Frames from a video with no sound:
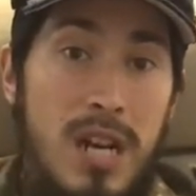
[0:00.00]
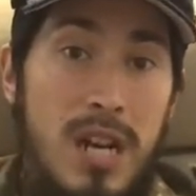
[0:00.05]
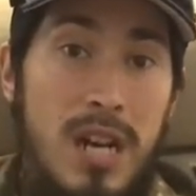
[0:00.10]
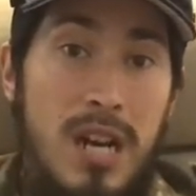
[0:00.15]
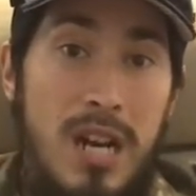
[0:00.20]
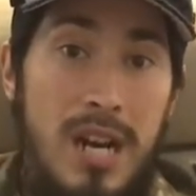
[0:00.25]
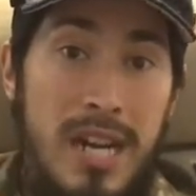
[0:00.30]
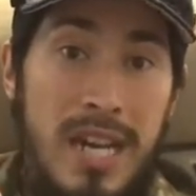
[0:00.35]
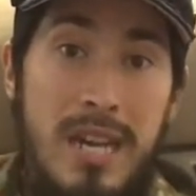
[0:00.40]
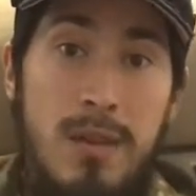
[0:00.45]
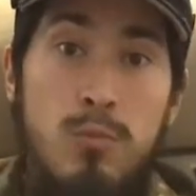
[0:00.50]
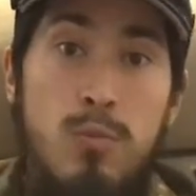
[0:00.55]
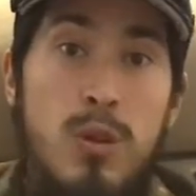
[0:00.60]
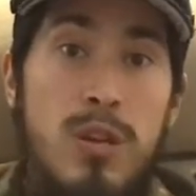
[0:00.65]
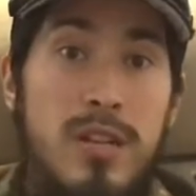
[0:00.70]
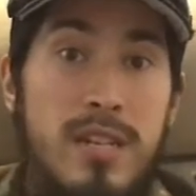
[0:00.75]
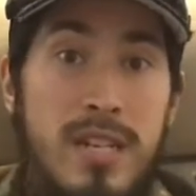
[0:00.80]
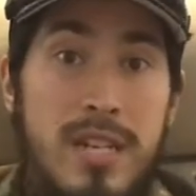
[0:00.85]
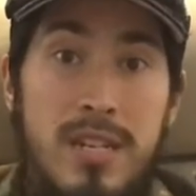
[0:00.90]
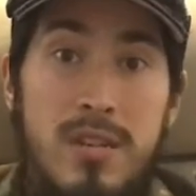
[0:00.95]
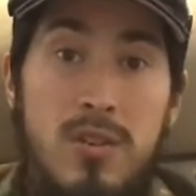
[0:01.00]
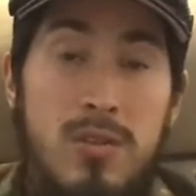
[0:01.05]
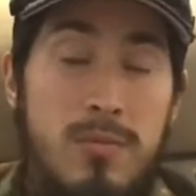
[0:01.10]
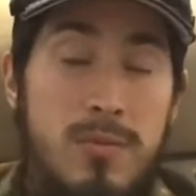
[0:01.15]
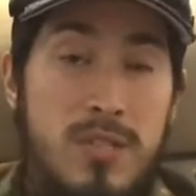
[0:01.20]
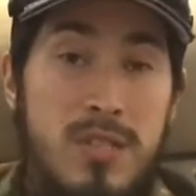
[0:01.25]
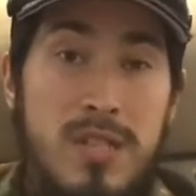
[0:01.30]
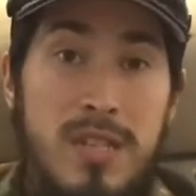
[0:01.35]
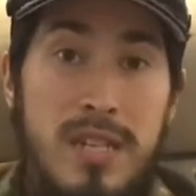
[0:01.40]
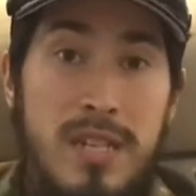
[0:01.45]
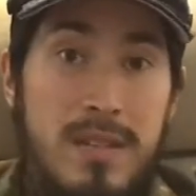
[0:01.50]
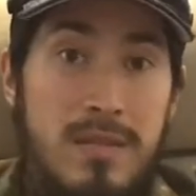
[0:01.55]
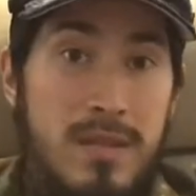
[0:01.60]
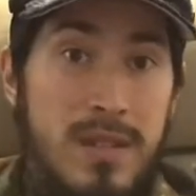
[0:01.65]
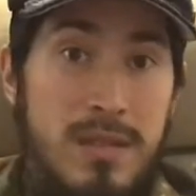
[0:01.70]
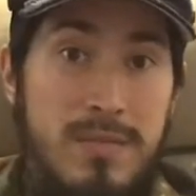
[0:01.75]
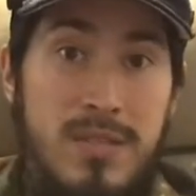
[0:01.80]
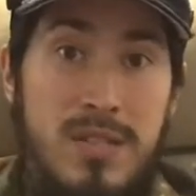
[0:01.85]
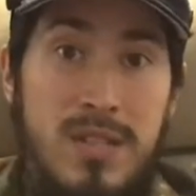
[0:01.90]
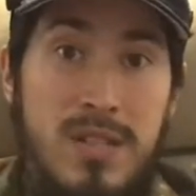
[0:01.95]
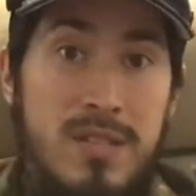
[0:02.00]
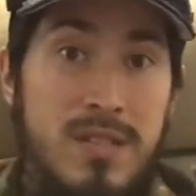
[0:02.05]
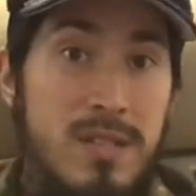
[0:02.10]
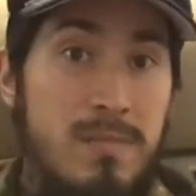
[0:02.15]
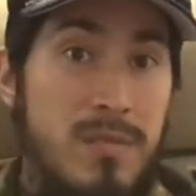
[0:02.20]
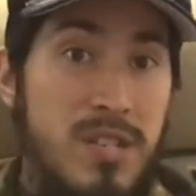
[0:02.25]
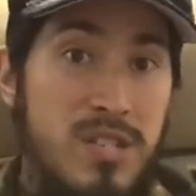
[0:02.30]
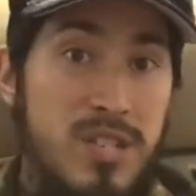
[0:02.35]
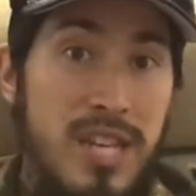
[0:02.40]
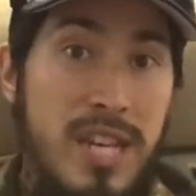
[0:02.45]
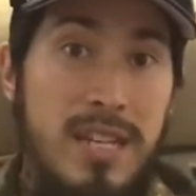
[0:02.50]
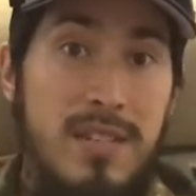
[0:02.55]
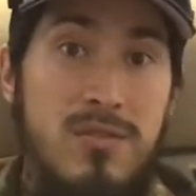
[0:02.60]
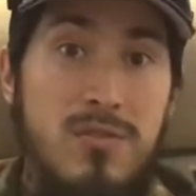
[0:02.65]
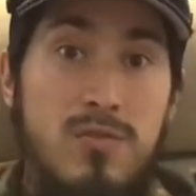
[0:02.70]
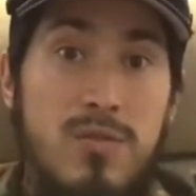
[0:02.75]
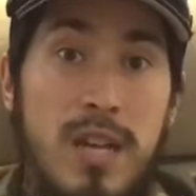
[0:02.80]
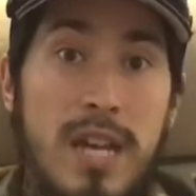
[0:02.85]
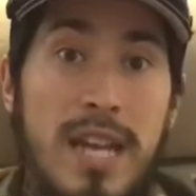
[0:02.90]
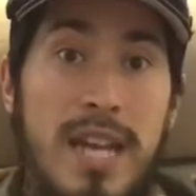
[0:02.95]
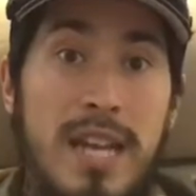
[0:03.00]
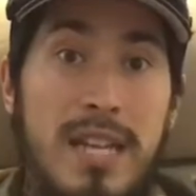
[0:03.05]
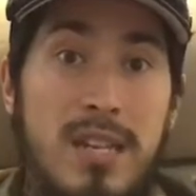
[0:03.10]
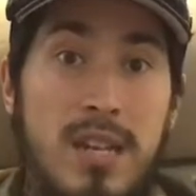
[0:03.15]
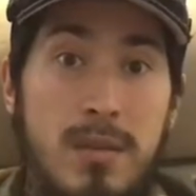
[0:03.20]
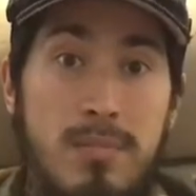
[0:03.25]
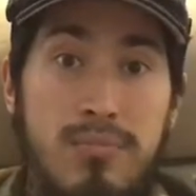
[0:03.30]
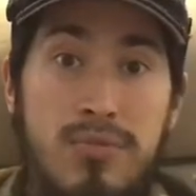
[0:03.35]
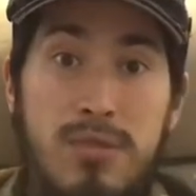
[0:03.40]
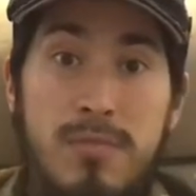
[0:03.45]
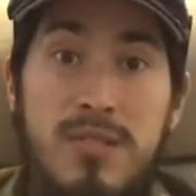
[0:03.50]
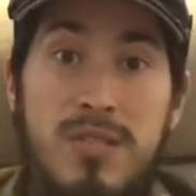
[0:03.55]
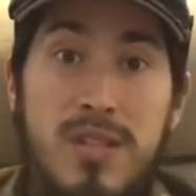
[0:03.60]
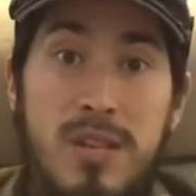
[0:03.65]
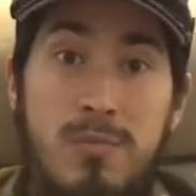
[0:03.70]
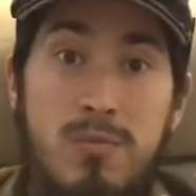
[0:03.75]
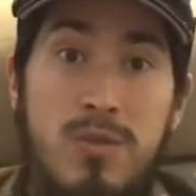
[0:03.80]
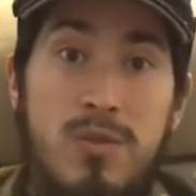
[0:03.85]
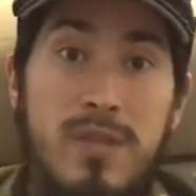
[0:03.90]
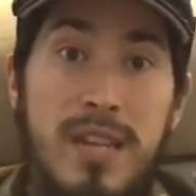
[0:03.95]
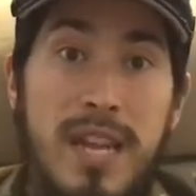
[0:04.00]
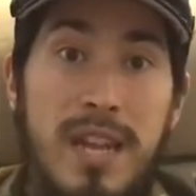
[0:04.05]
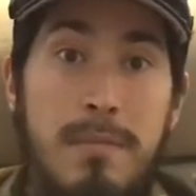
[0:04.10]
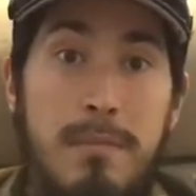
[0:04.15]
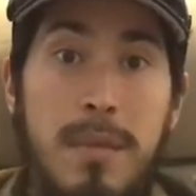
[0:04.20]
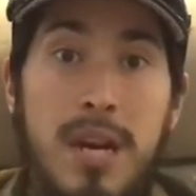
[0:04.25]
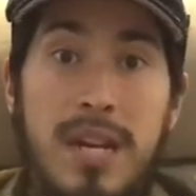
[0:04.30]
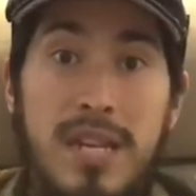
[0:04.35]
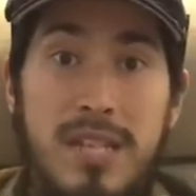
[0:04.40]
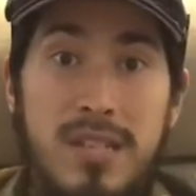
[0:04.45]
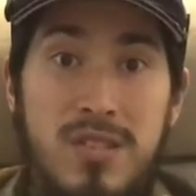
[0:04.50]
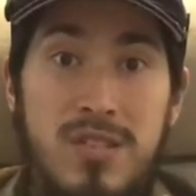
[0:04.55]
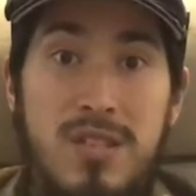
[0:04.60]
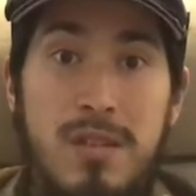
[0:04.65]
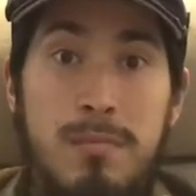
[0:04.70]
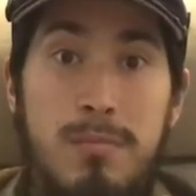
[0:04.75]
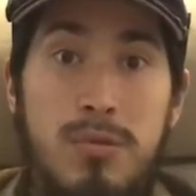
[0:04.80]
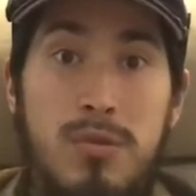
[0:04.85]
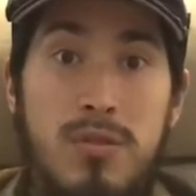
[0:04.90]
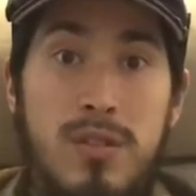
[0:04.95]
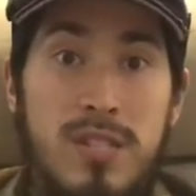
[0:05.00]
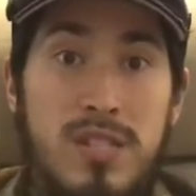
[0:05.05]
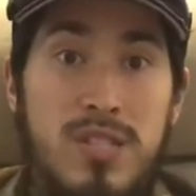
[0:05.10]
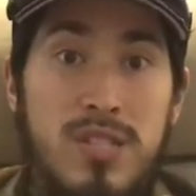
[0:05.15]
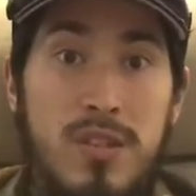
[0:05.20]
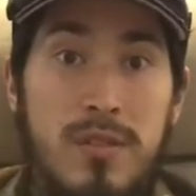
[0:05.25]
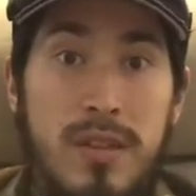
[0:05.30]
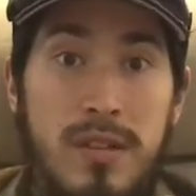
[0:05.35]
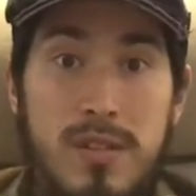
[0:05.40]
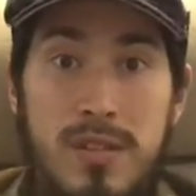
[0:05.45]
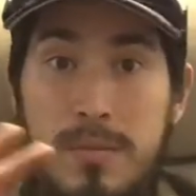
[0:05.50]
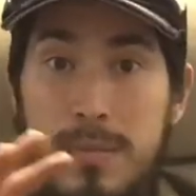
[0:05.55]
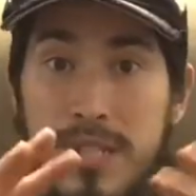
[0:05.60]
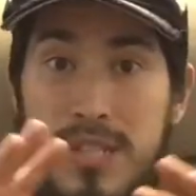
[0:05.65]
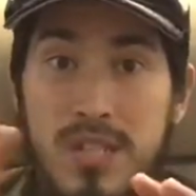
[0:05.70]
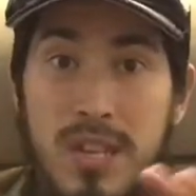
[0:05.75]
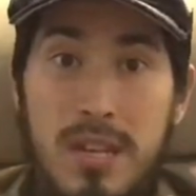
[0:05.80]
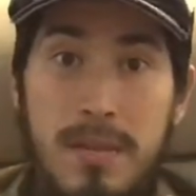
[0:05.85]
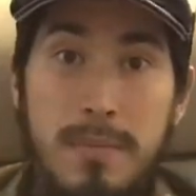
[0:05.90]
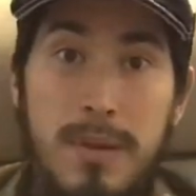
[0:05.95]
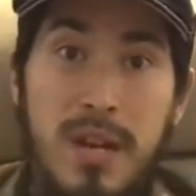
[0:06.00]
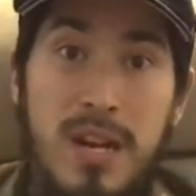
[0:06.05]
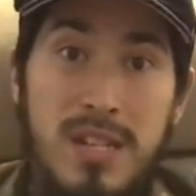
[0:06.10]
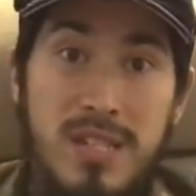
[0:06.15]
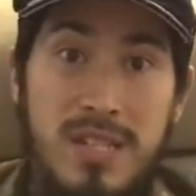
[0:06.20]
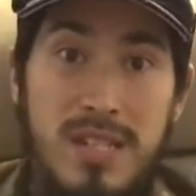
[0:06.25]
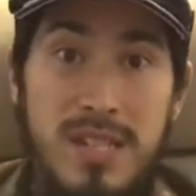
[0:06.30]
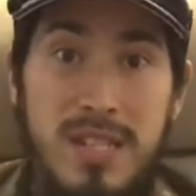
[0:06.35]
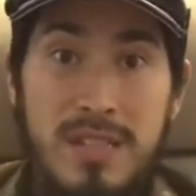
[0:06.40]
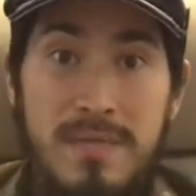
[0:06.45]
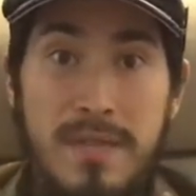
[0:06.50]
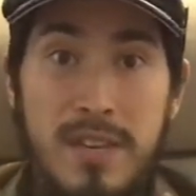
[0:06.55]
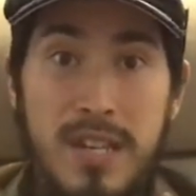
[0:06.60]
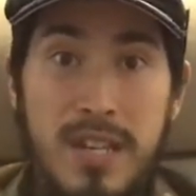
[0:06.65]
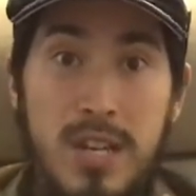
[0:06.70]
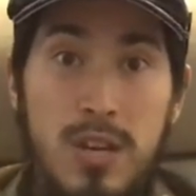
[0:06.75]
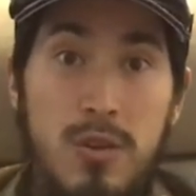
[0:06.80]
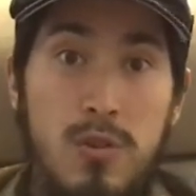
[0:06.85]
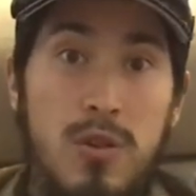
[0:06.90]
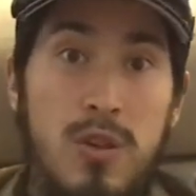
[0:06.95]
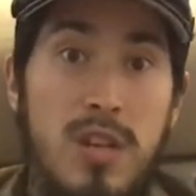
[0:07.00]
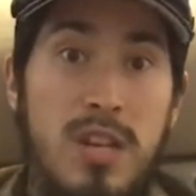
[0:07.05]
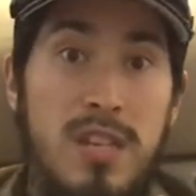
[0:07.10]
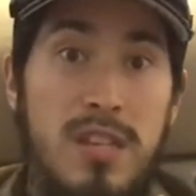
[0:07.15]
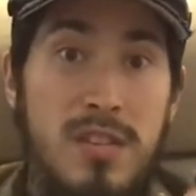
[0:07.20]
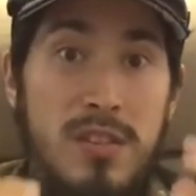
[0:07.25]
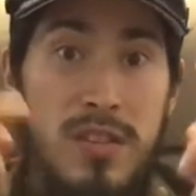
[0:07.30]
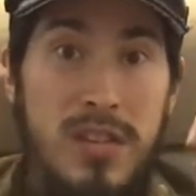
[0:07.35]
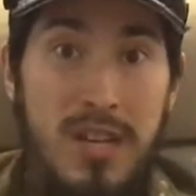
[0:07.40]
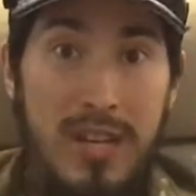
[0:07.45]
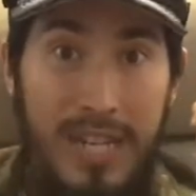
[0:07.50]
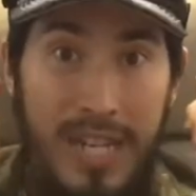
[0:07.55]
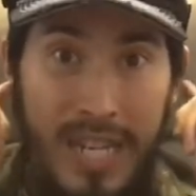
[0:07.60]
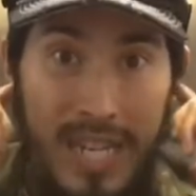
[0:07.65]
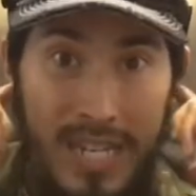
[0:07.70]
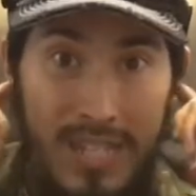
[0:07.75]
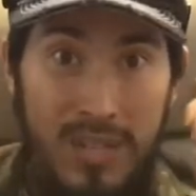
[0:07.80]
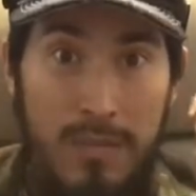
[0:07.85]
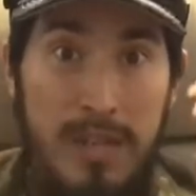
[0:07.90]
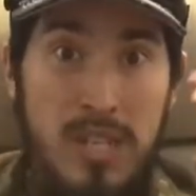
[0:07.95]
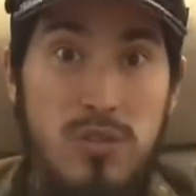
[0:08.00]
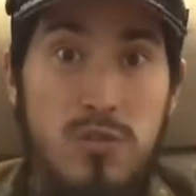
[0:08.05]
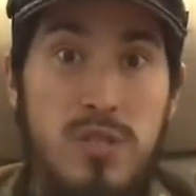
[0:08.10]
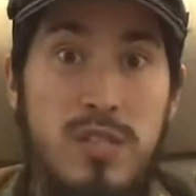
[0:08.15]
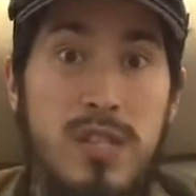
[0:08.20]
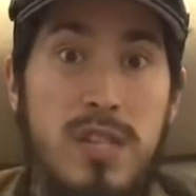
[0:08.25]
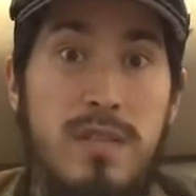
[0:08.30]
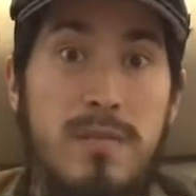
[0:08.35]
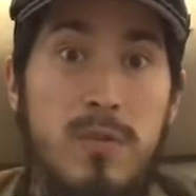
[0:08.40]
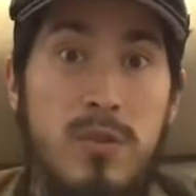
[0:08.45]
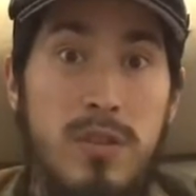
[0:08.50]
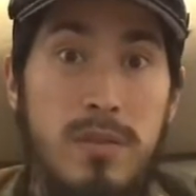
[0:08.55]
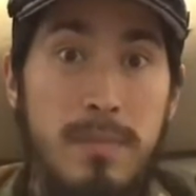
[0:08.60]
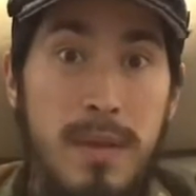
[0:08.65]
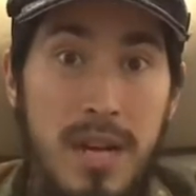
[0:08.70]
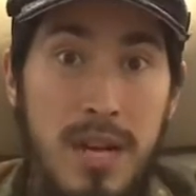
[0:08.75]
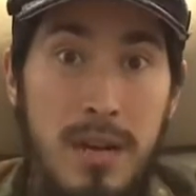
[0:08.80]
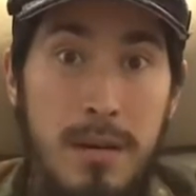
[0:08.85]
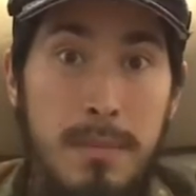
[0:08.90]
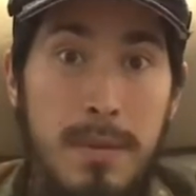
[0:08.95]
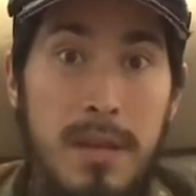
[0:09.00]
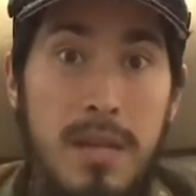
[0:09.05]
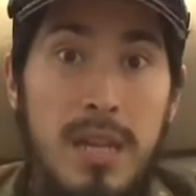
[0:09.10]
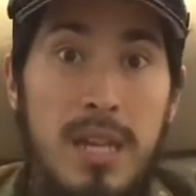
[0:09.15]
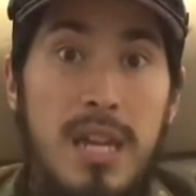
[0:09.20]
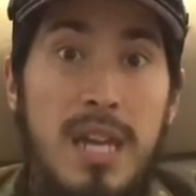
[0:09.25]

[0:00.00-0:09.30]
I am working, obviously. I've started my channel, and I promise I will get a mic at some point, so there are going to be certain parts in this video that you can't hear, so make sure you turn the volume up.